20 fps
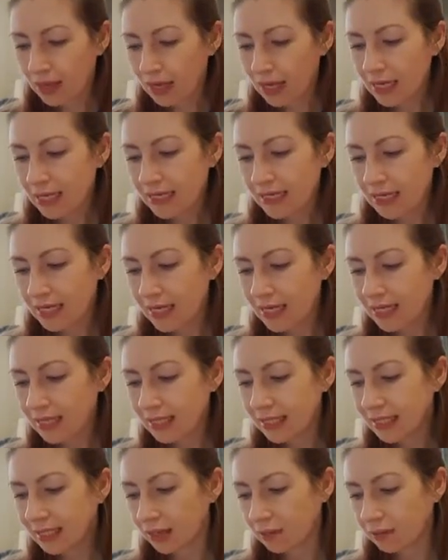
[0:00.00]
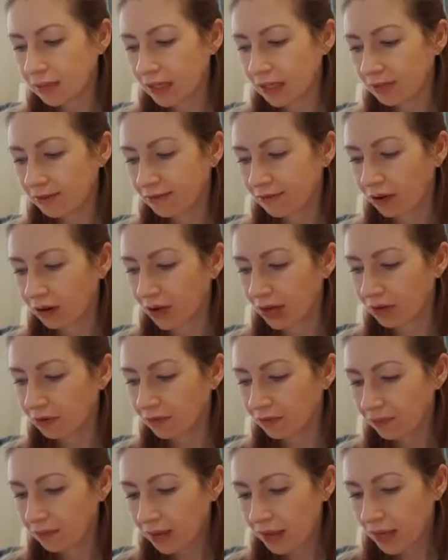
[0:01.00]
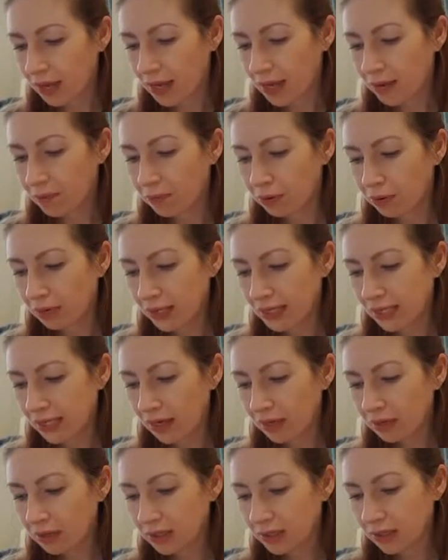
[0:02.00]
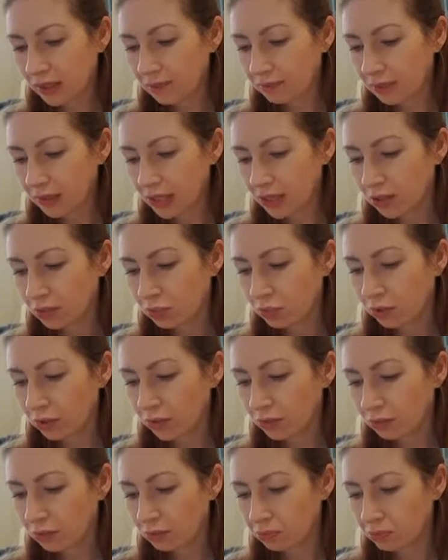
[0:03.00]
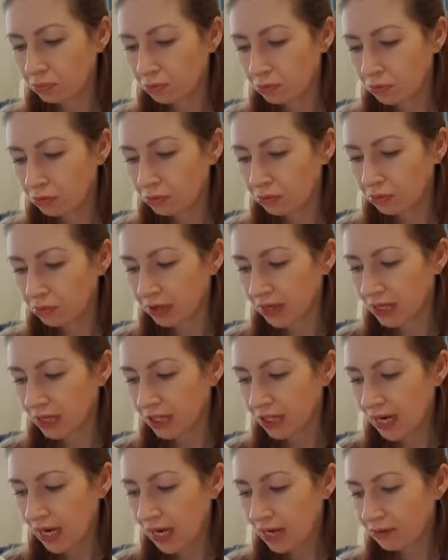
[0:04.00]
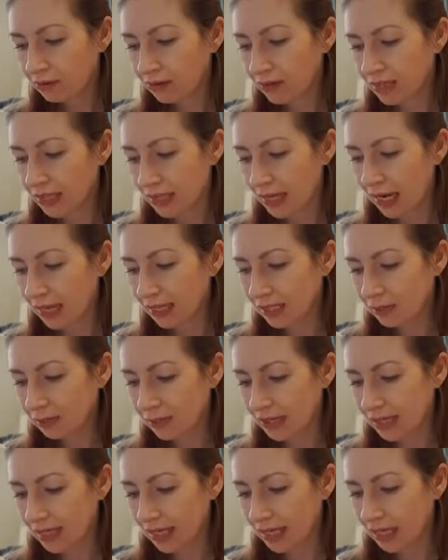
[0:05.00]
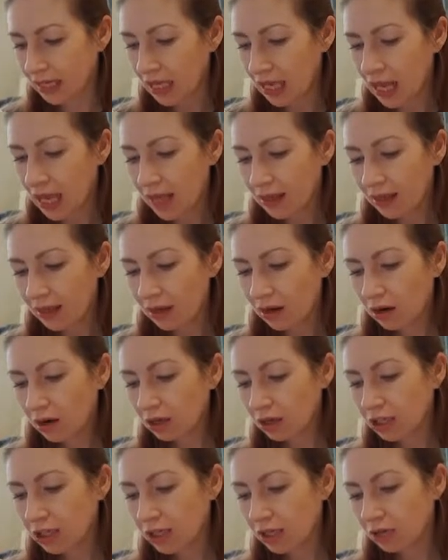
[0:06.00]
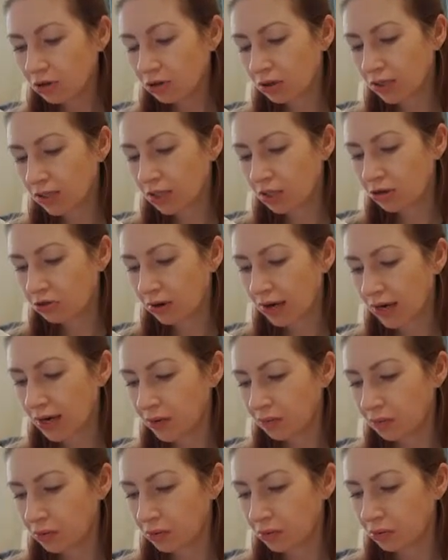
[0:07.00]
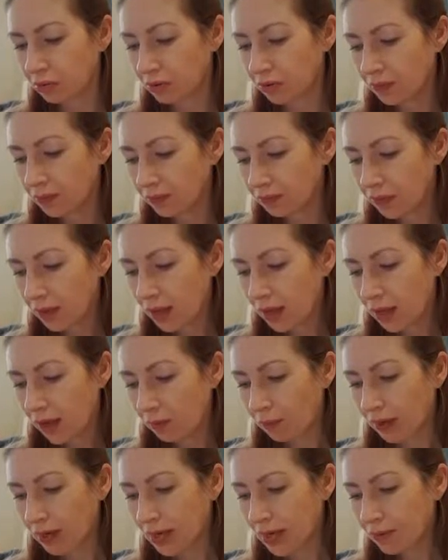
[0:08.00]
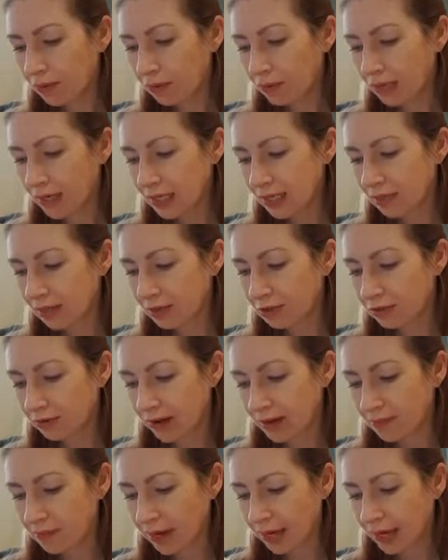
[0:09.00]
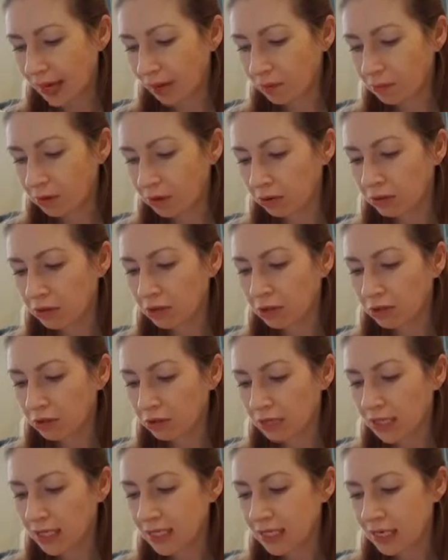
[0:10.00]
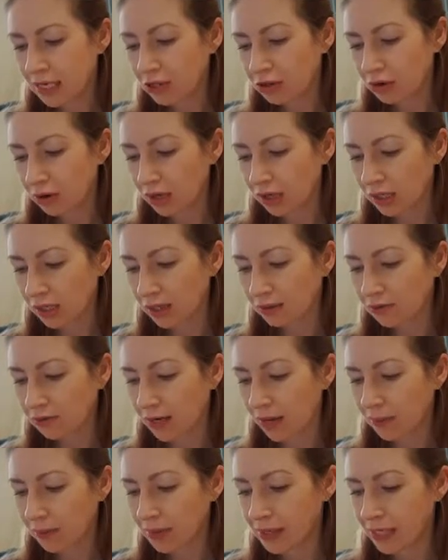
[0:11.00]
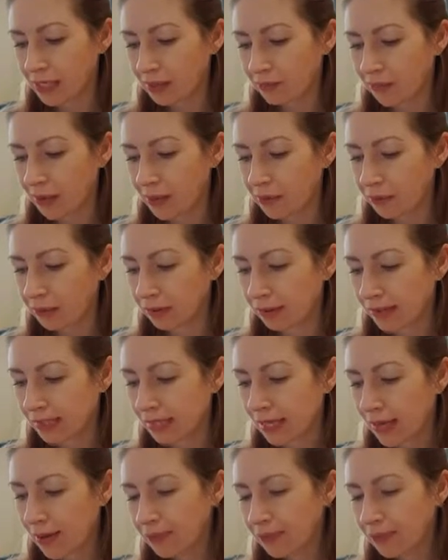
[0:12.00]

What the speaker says: He's an easy subject to follow. He points out the sun-bleached wooden moon bridge with slats missing that arches across the dried-up pool. And when he points, I train my camera on the knotty dead trunks of Japanese maples